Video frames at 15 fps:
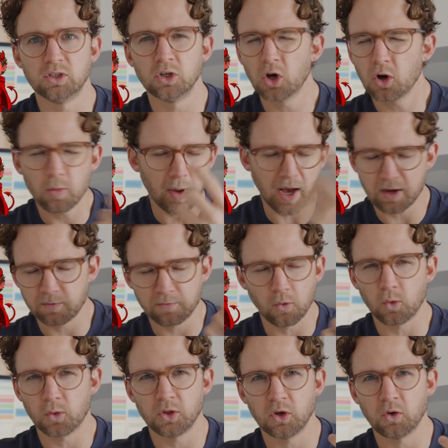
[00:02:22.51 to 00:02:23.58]
You go back and
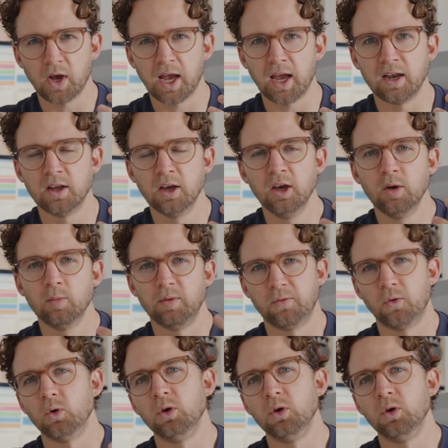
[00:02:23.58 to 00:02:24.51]
forth in your head before